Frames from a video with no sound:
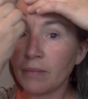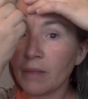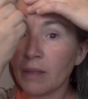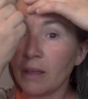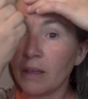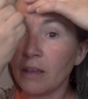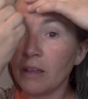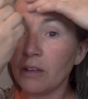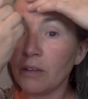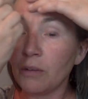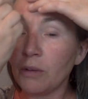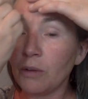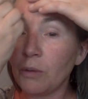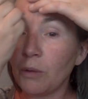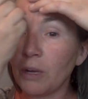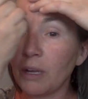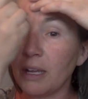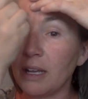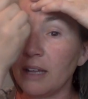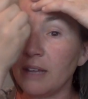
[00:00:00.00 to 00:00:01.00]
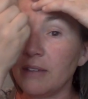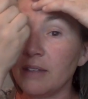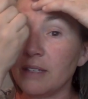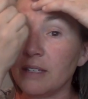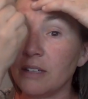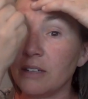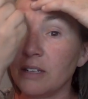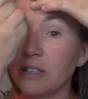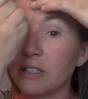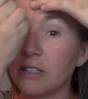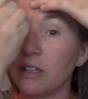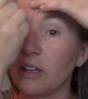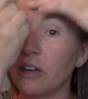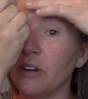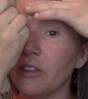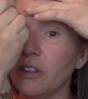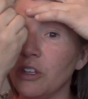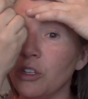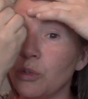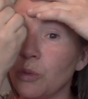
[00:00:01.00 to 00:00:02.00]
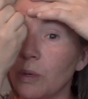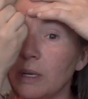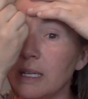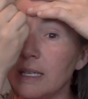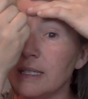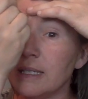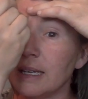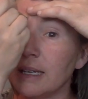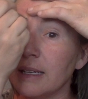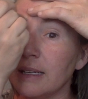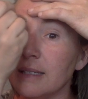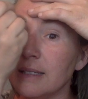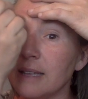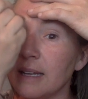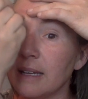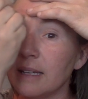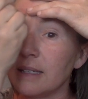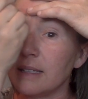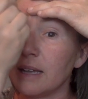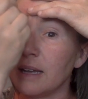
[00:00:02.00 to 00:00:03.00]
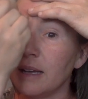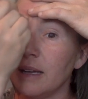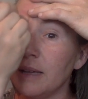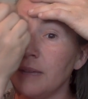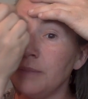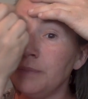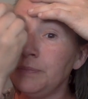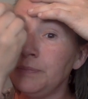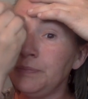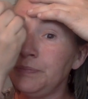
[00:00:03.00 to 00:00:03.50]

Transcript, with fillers: I don't want to work any of these areas longer than 20 seconds at a time.